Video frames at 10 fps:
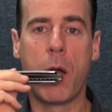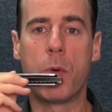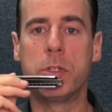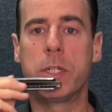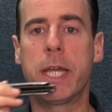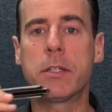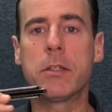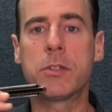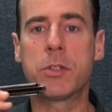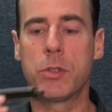When you get to
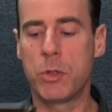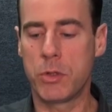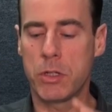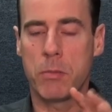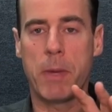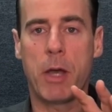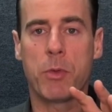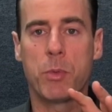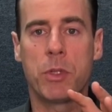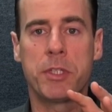the 2, your mouth
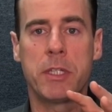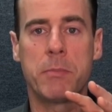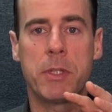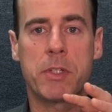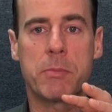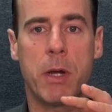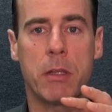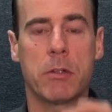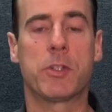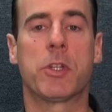will need to be
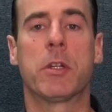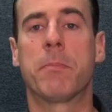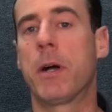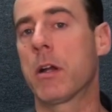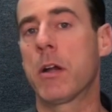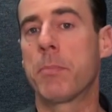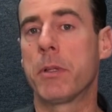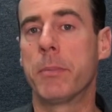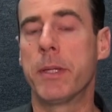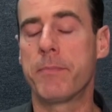smaller. So you're going to pucker up a
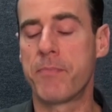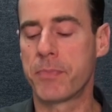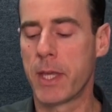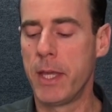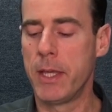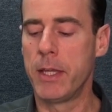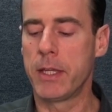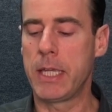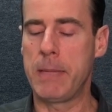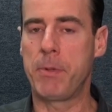little bit.
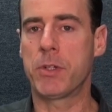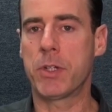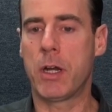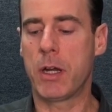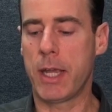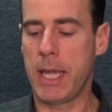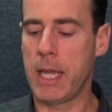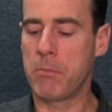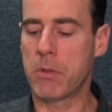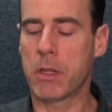Keep your tongue
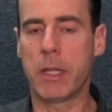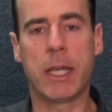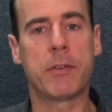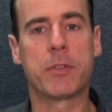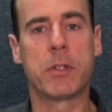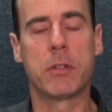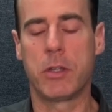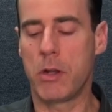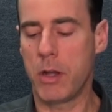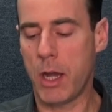aimed to the left.
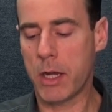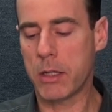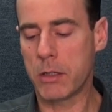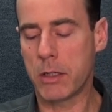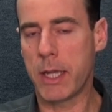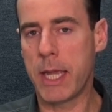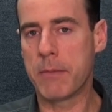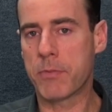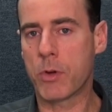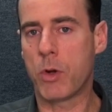You're not going to aim
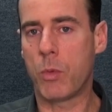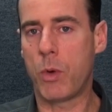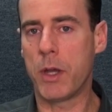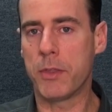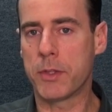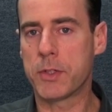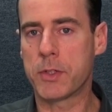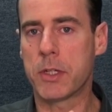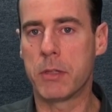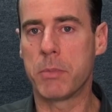for hole 1. This is
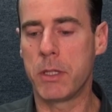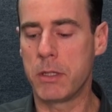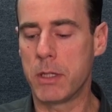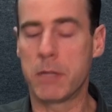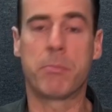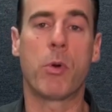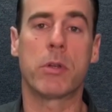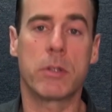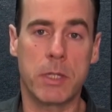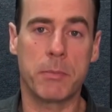going to be an
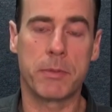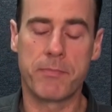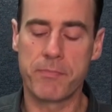important tip.